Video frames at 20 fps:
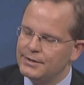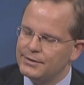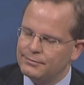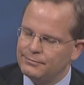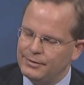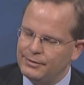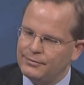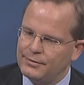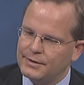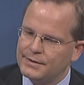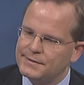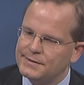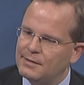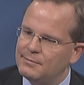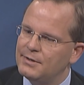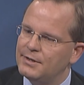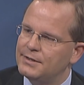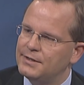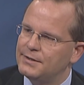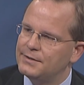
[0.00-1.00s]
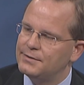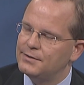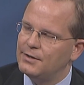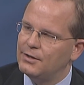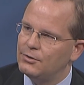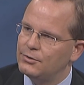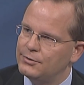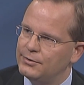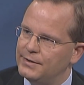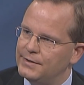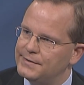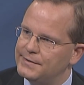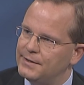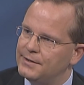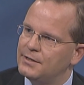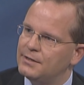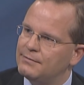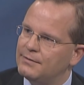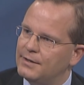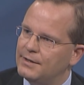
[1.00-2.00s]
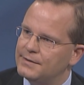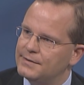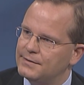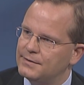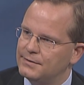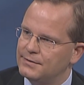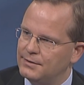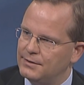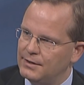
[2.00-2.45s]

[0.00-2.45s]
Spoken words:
So we've got some ideas on how to incentivize